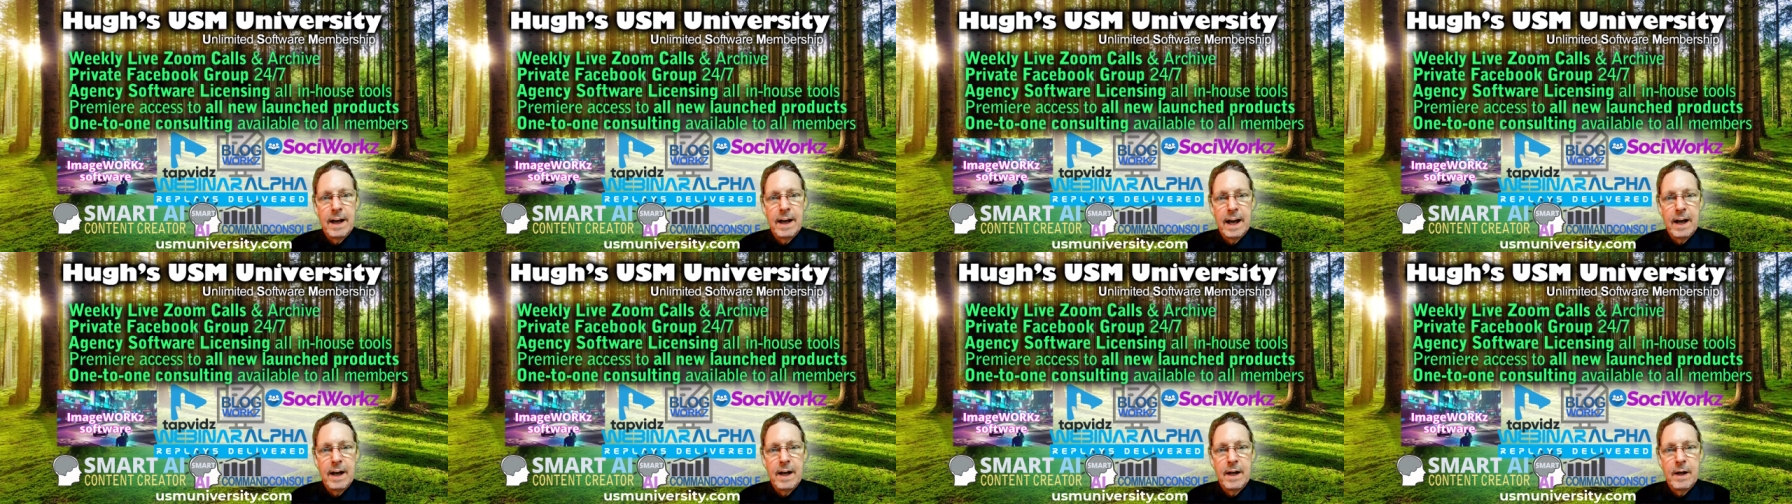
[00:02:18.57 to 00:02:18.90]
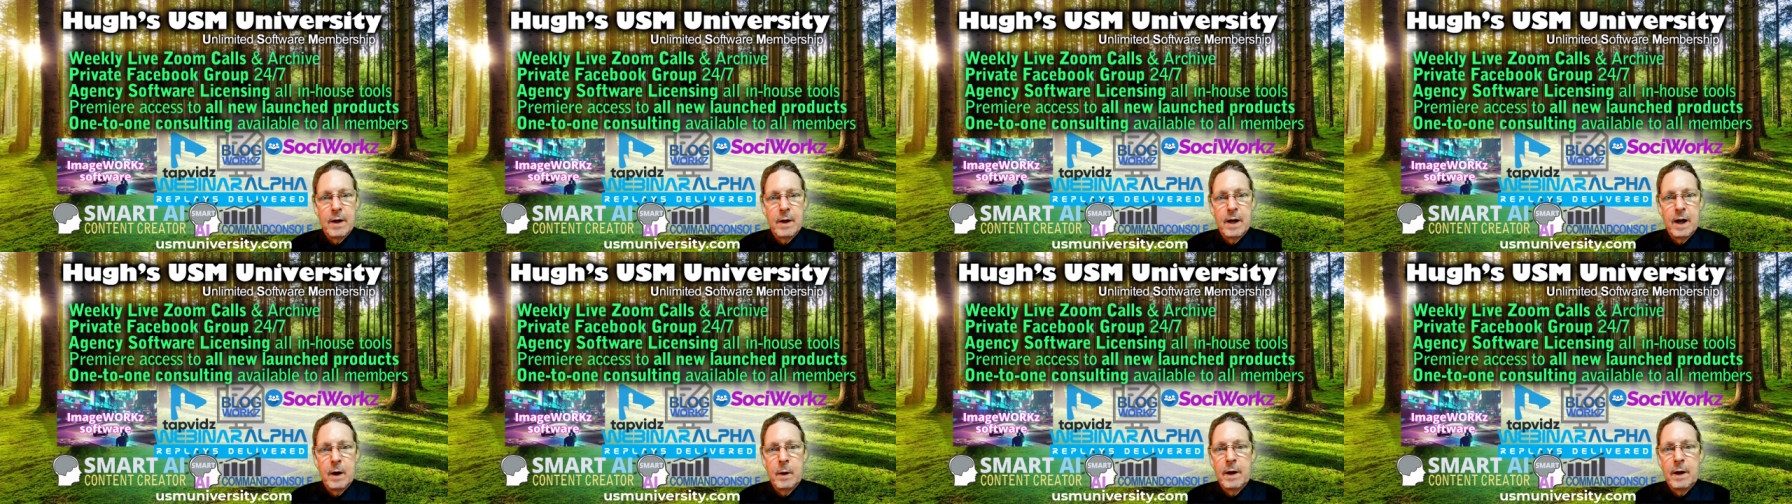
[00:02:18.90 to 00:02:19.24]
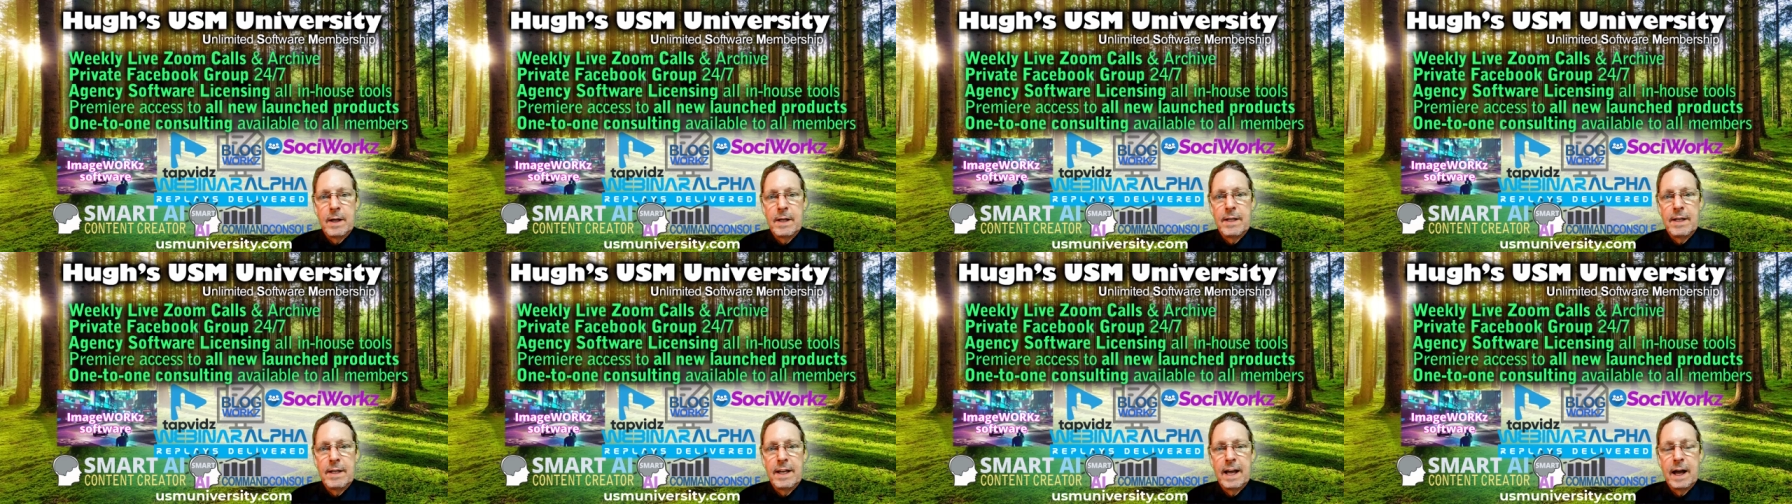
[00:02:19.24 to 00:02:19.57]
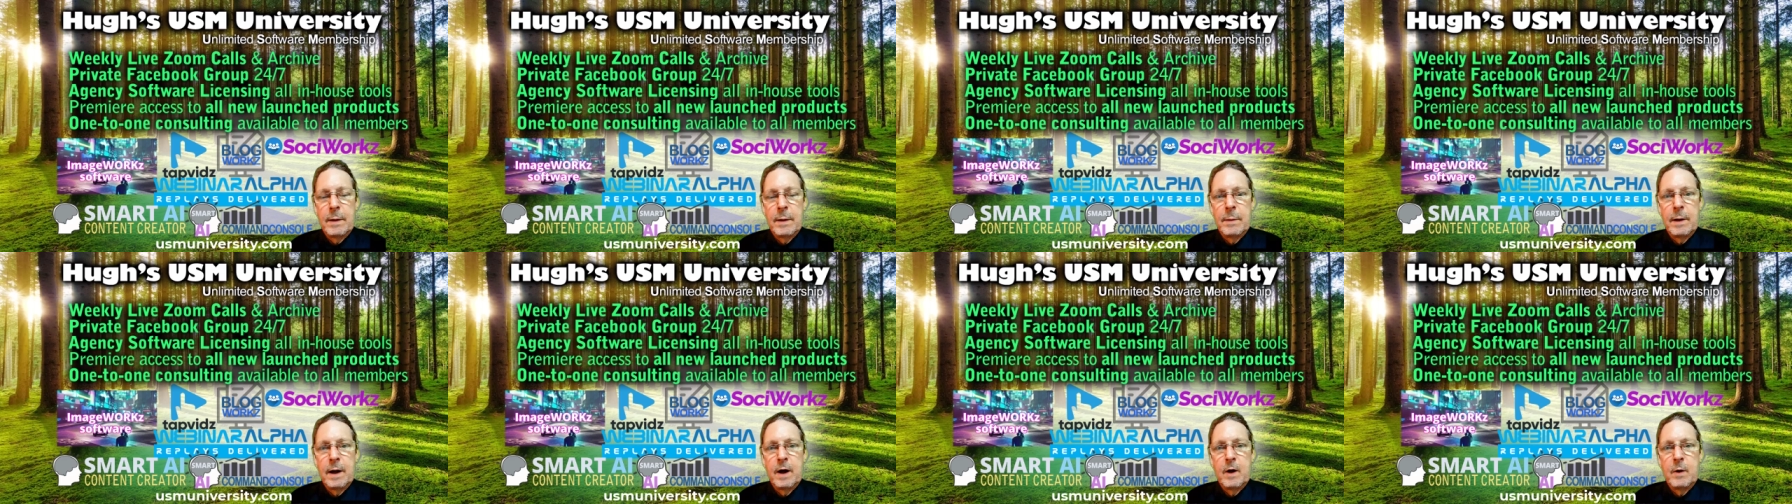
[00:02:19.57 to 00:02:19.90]
including ways to
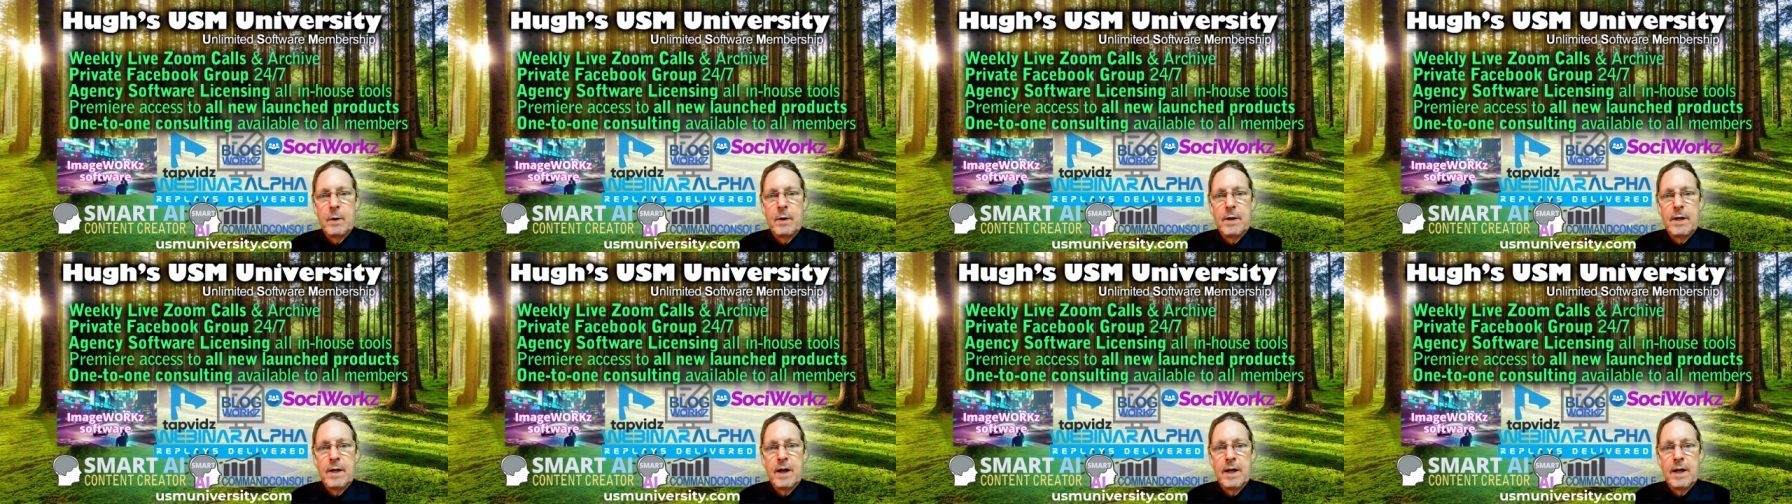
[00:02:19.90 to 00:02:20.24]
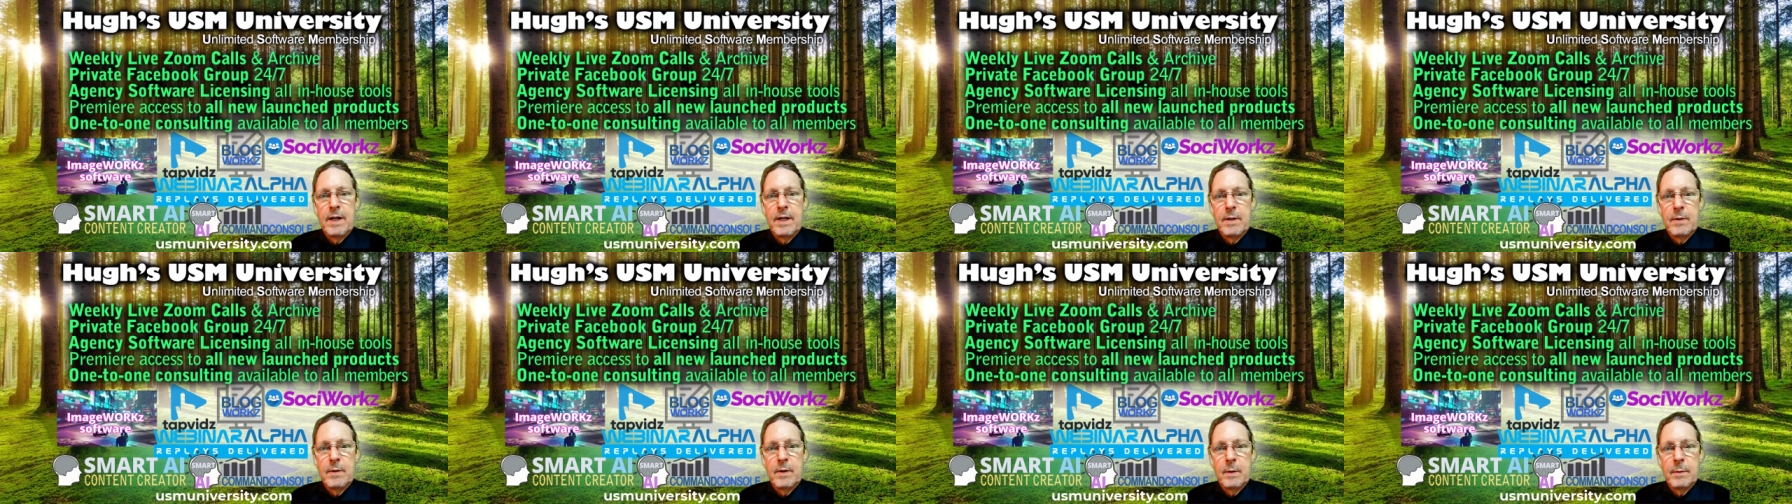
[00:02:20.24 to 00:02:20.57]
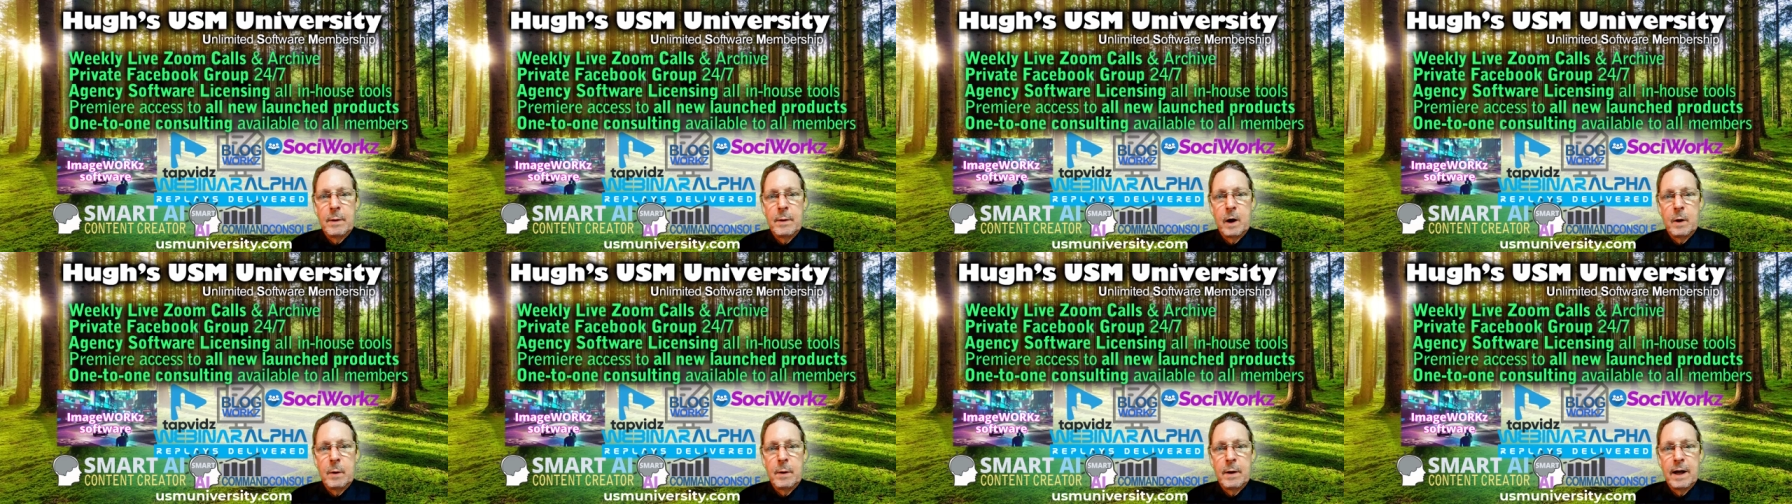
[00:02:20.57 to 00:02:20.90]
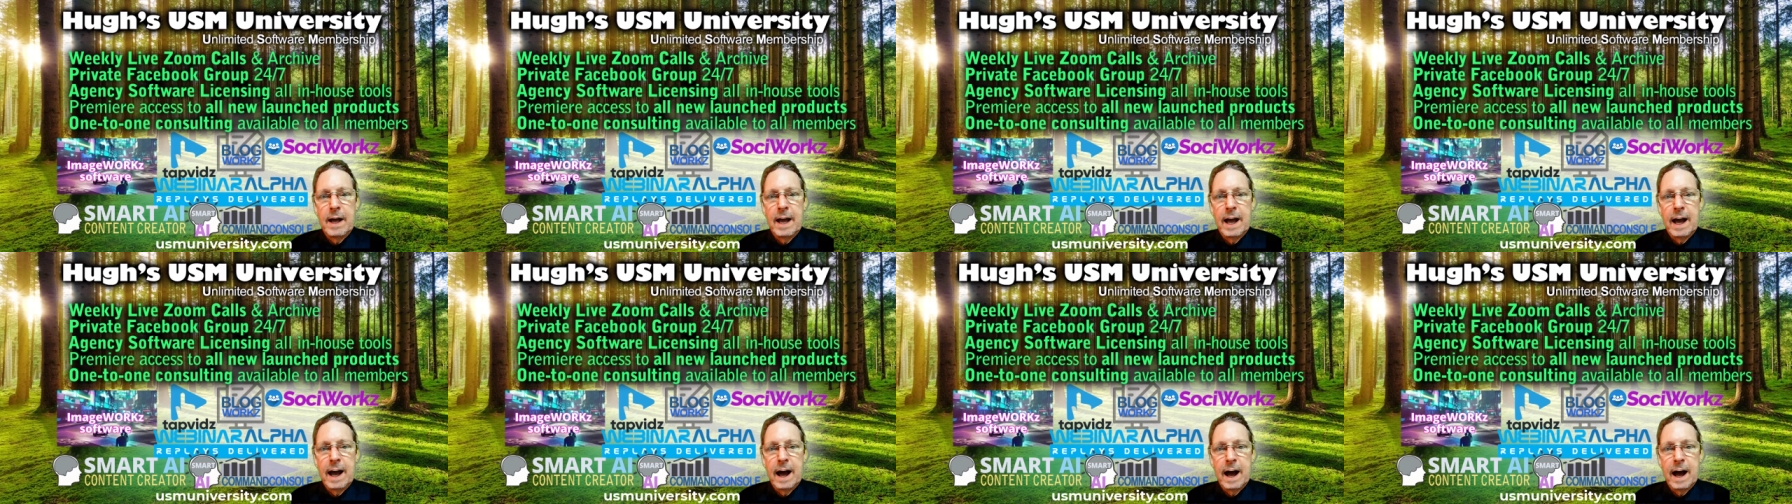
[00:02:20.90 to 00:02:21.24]
get better results from
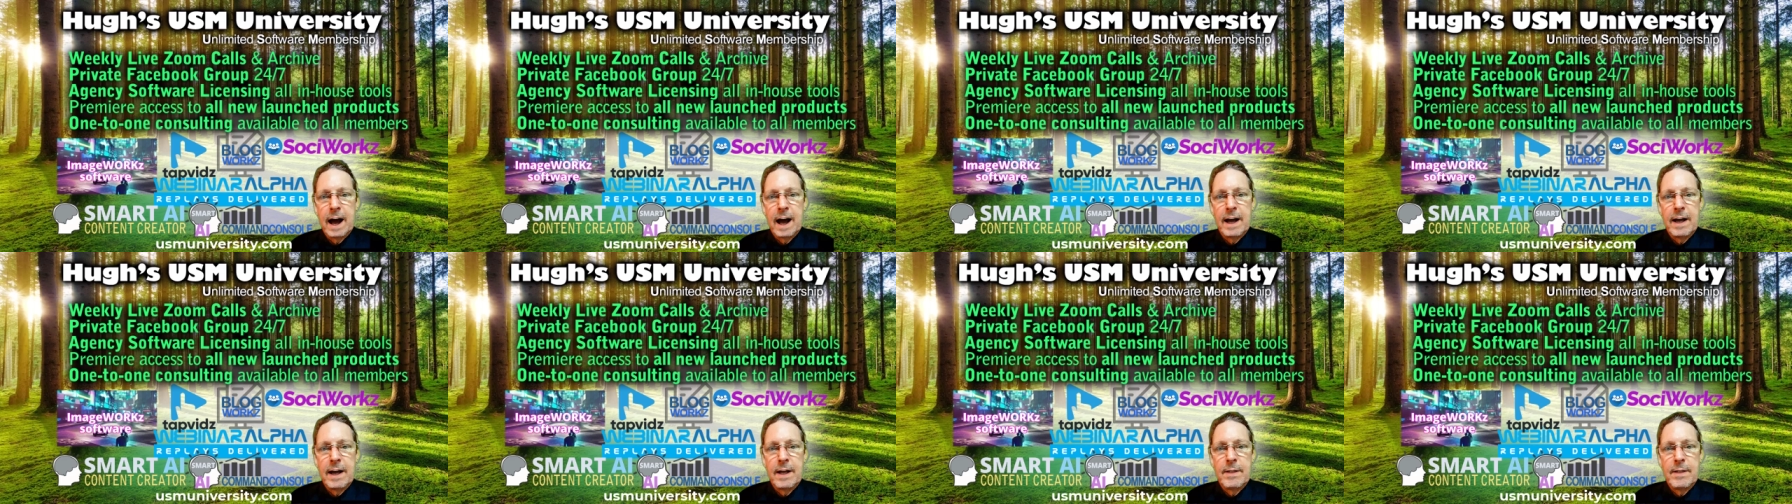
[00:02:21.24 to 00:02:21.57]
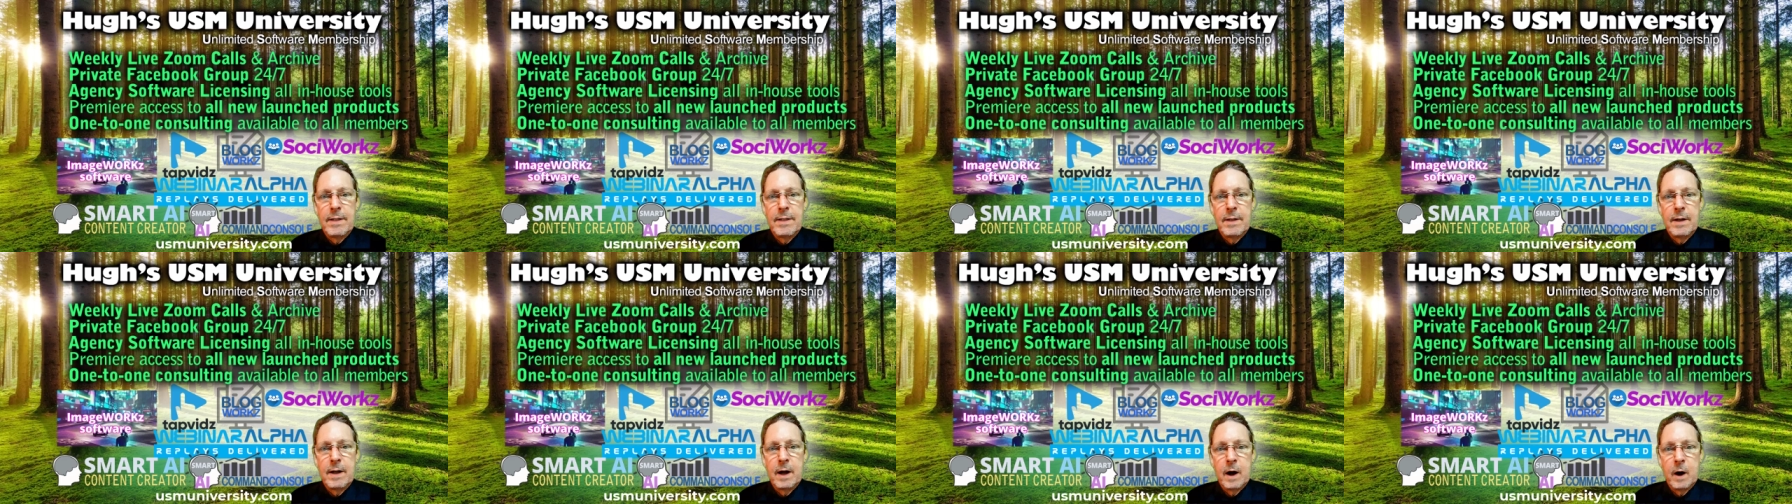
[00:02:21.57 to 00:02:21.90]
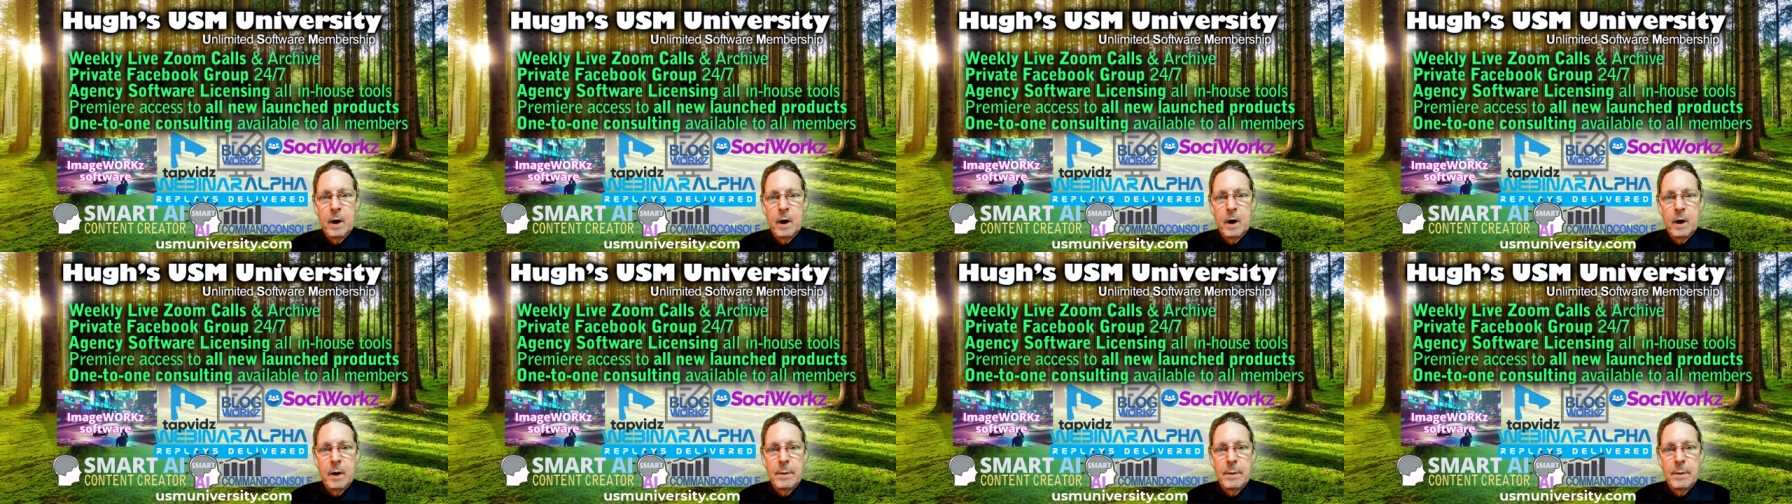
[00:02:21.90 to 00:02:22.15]
OpenAI,